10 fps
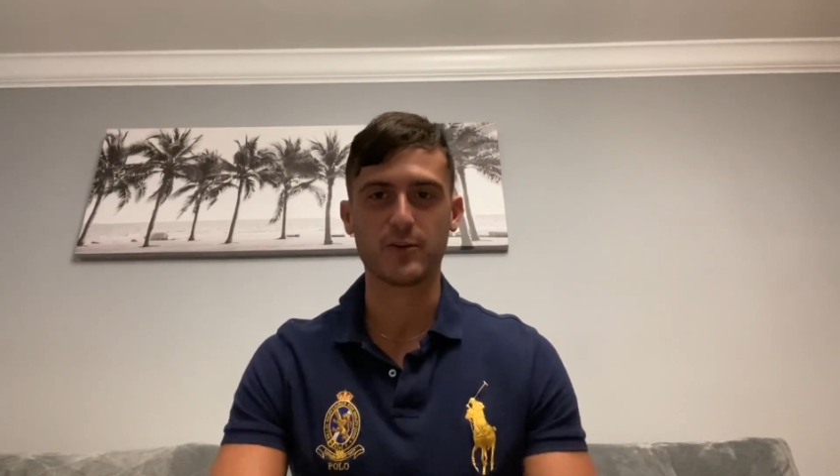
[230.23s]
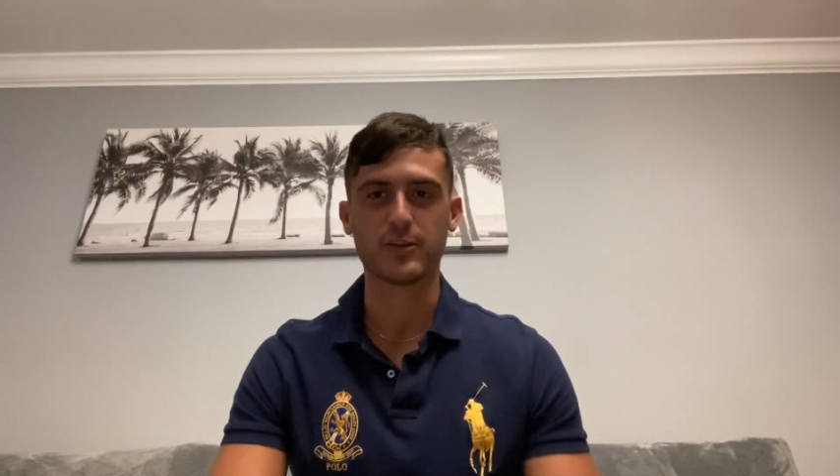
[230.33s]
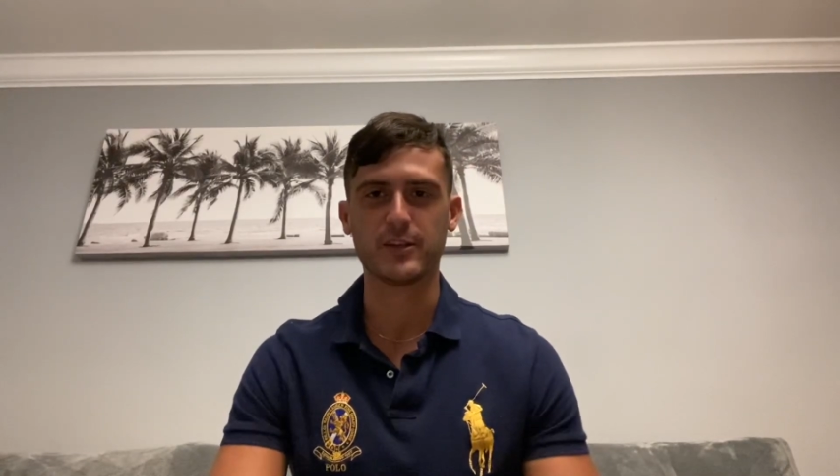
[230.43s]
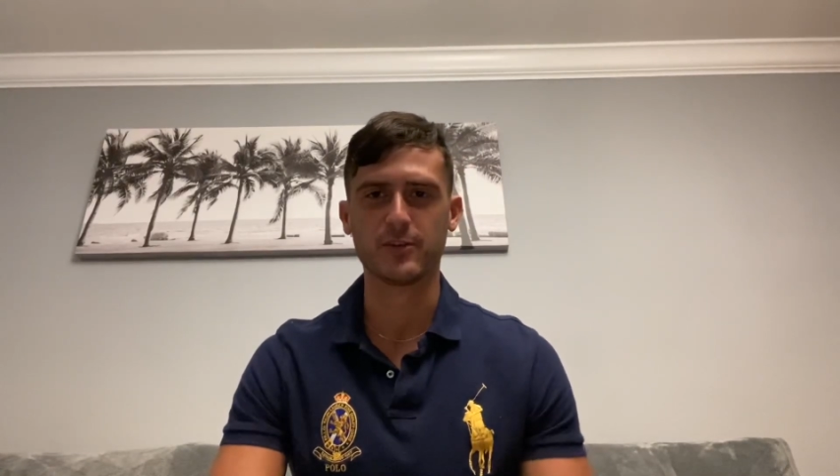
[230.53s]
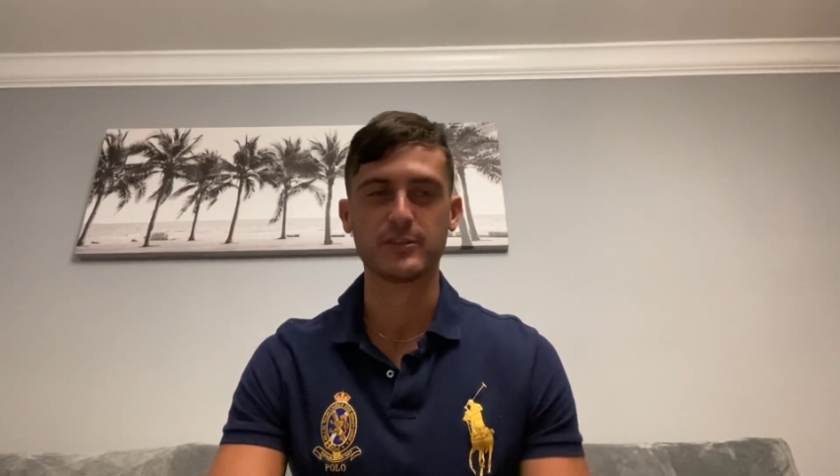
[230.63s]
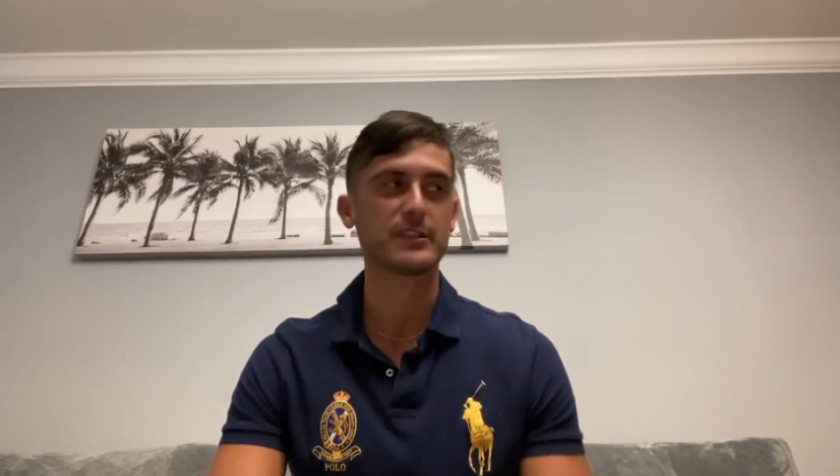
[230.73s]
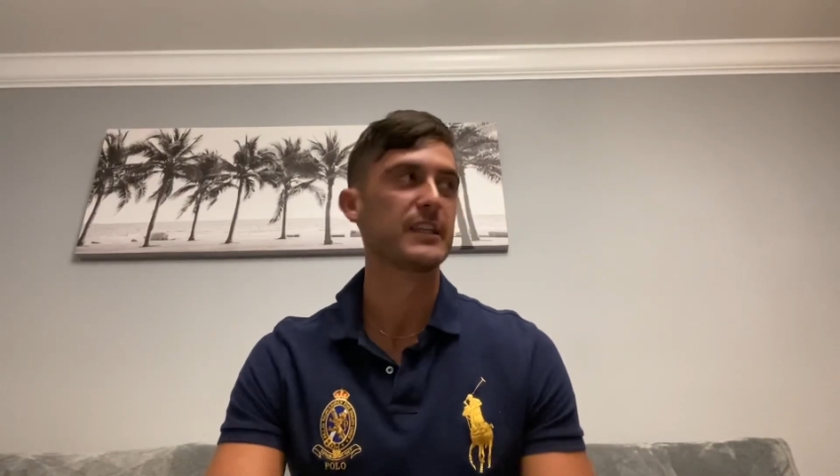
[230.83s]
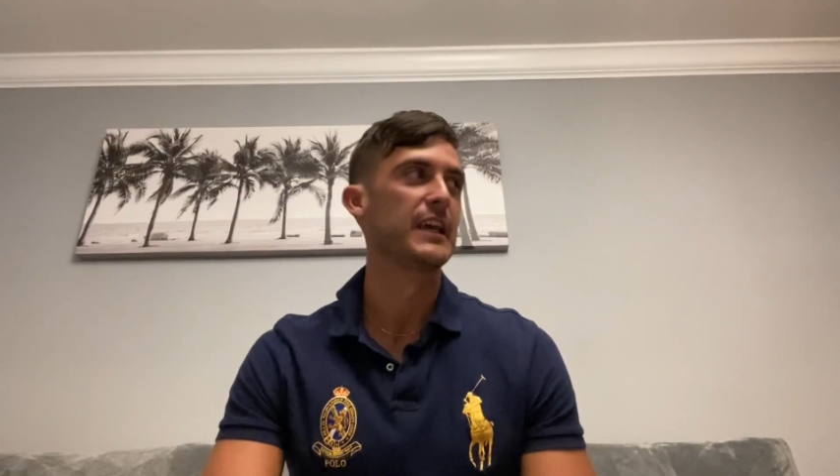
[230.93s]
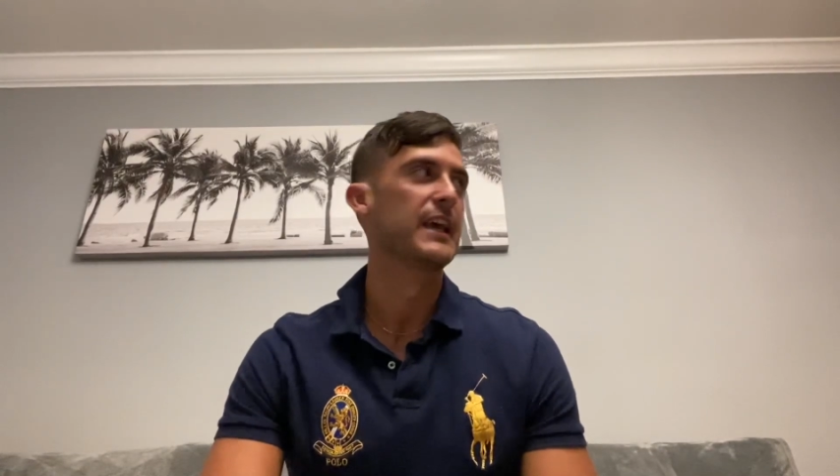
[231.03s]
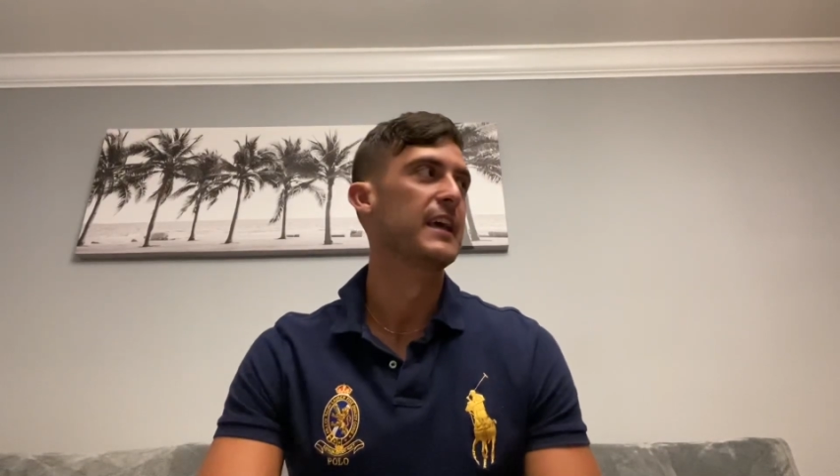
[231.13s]
You already know this.
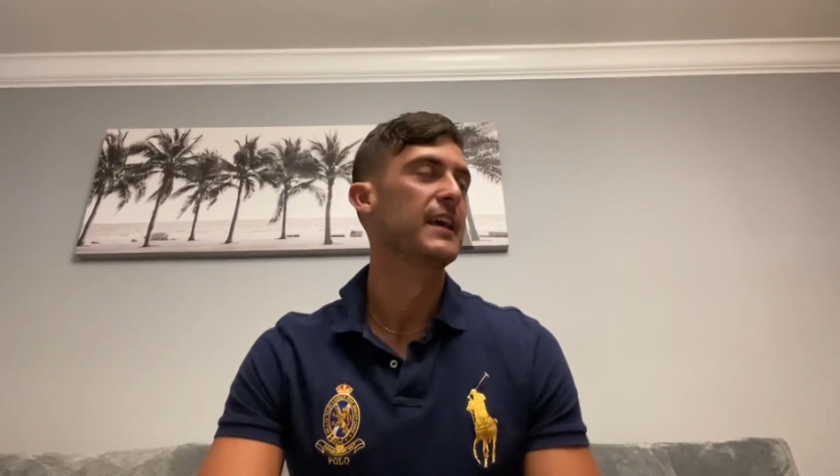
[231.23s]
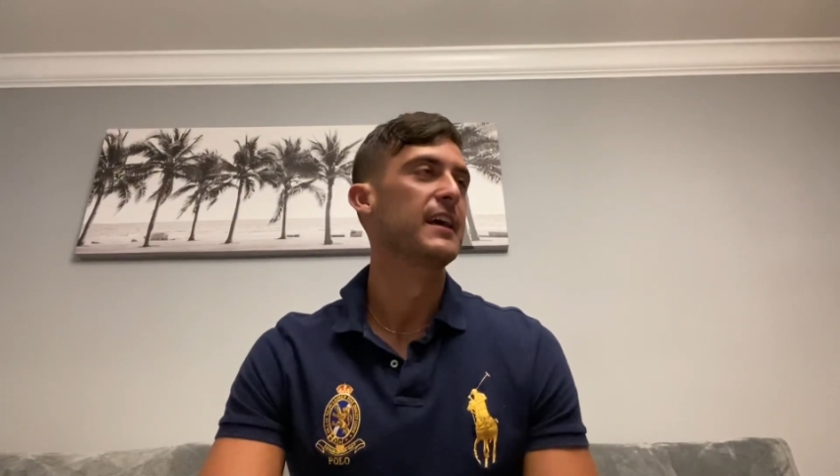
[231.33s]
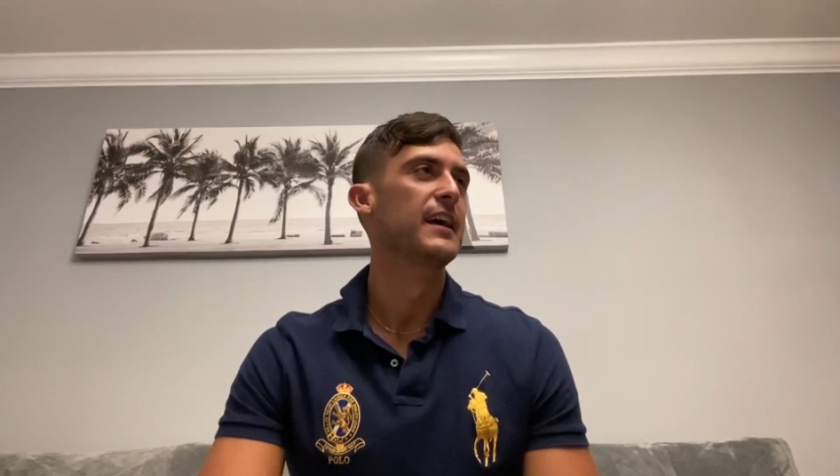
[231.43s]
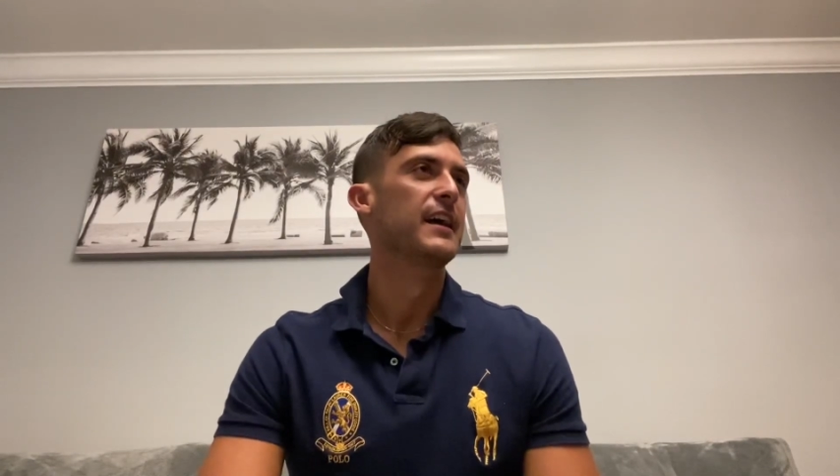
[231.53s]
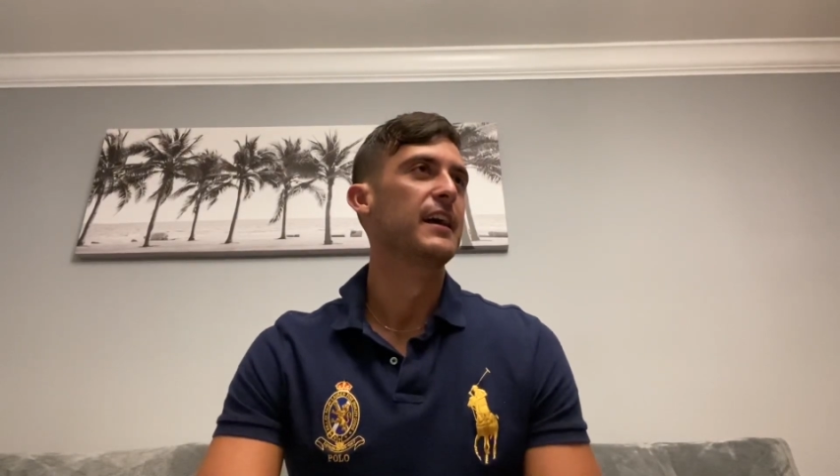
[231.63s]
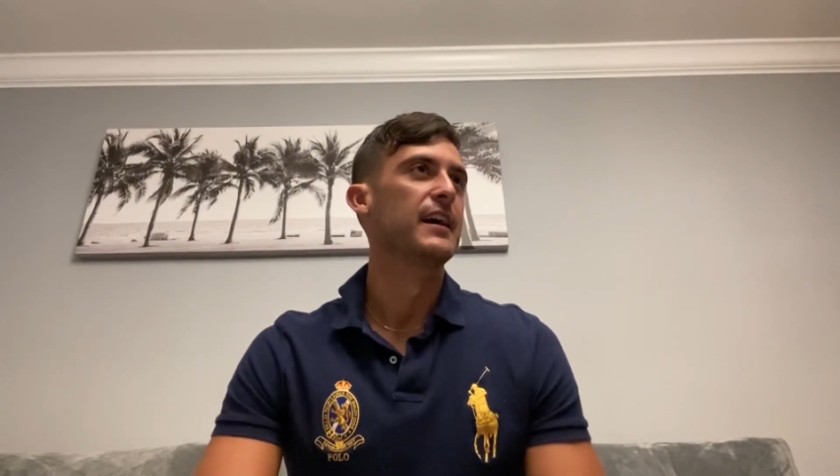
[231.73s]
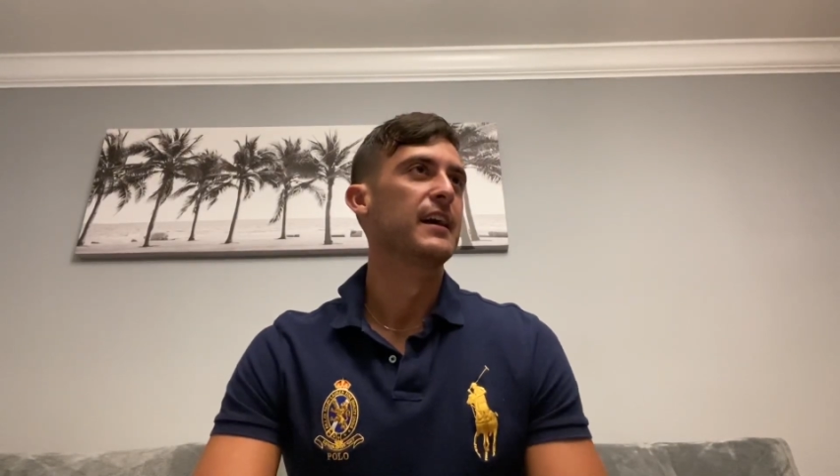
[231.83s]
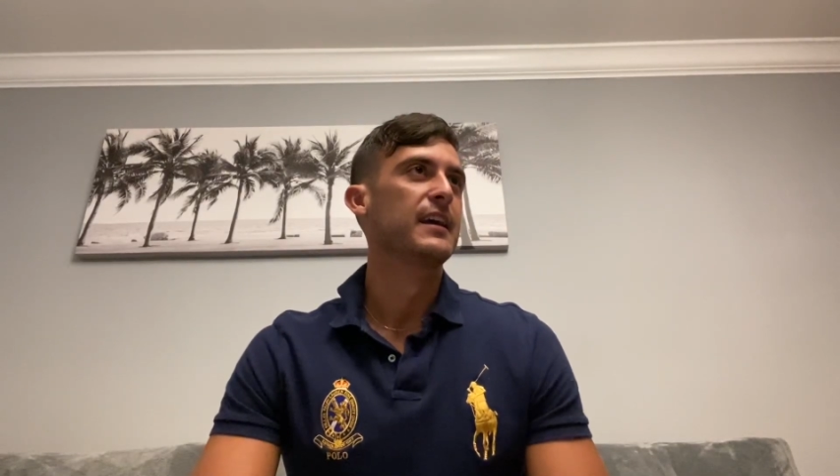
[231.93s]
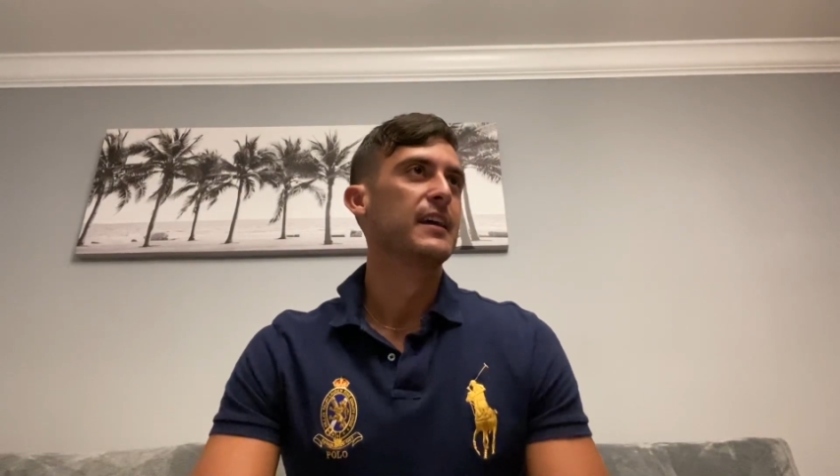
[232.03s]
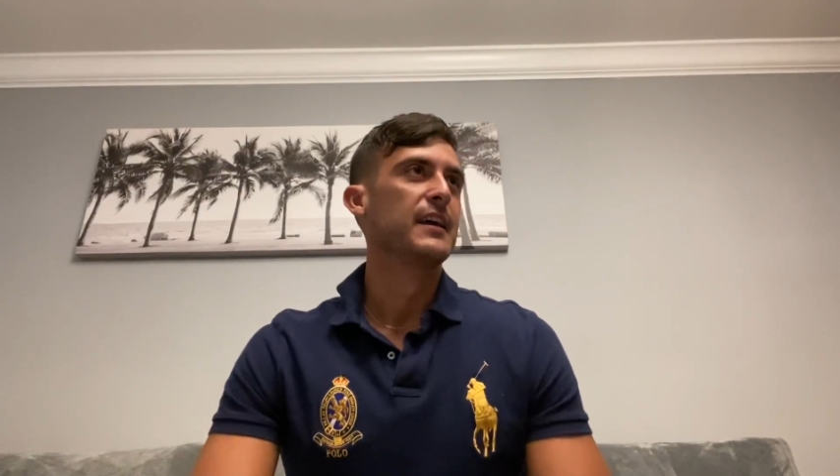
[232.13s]

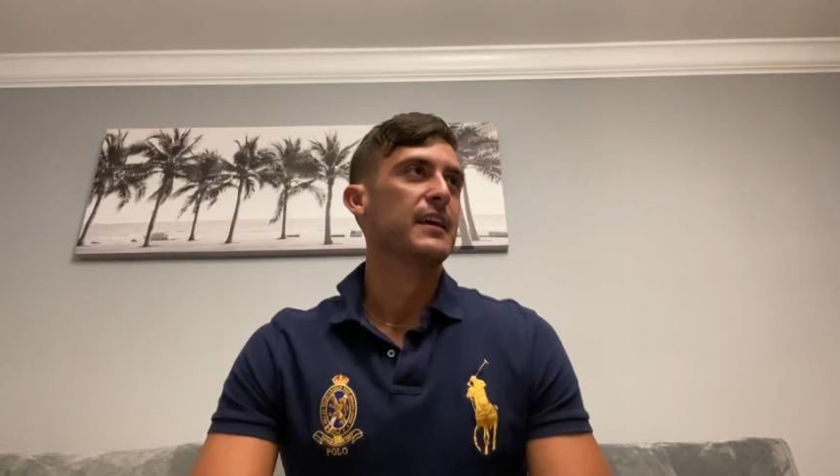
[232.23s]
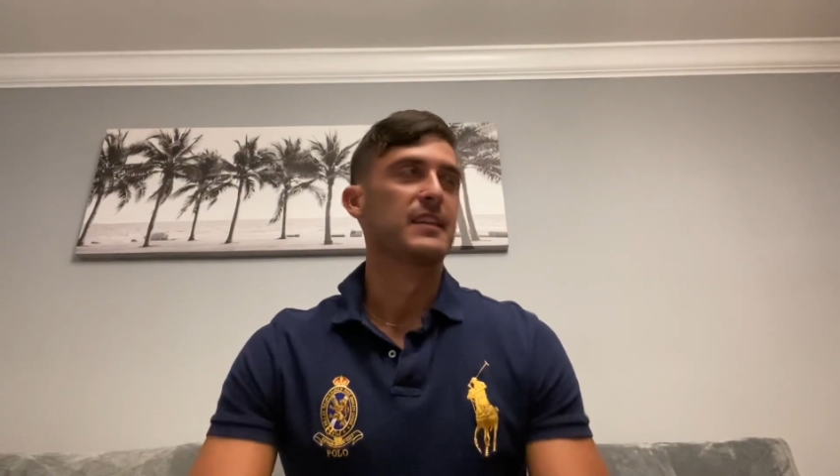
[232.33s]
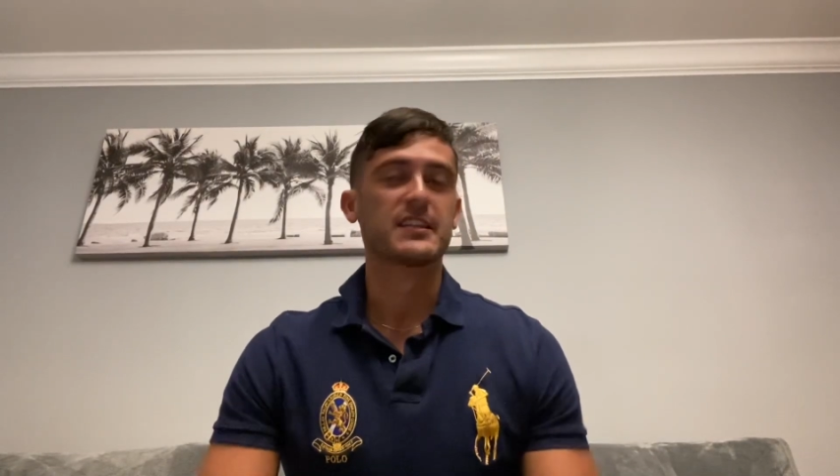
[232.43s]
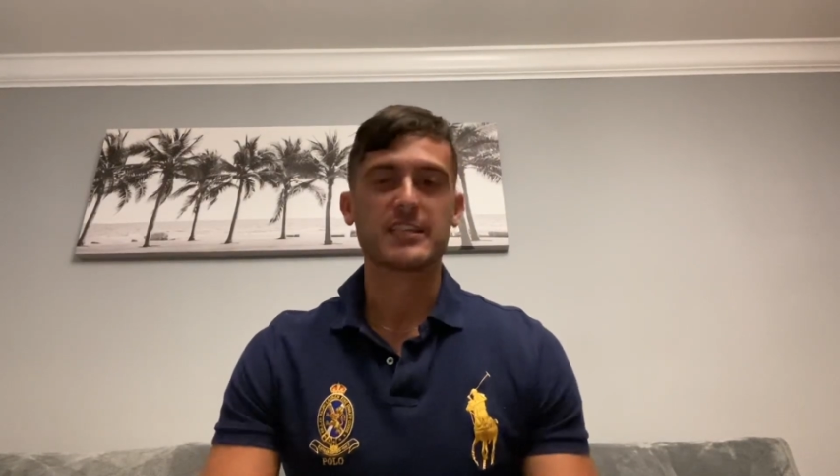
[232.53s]
This